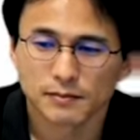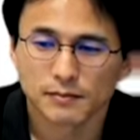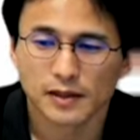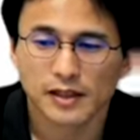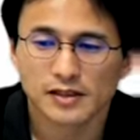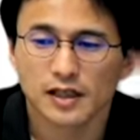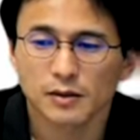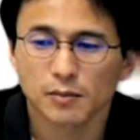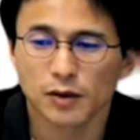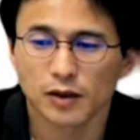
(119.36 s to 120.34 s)
The
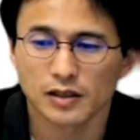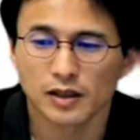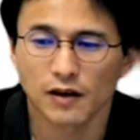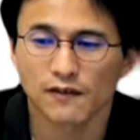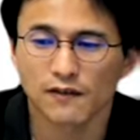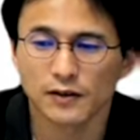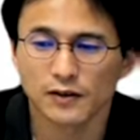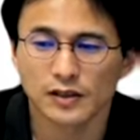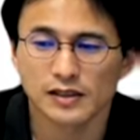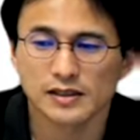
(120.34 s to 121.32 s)
second point of view
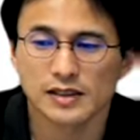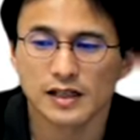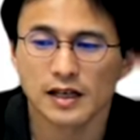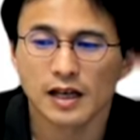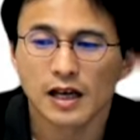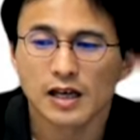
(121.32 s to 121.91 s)
is the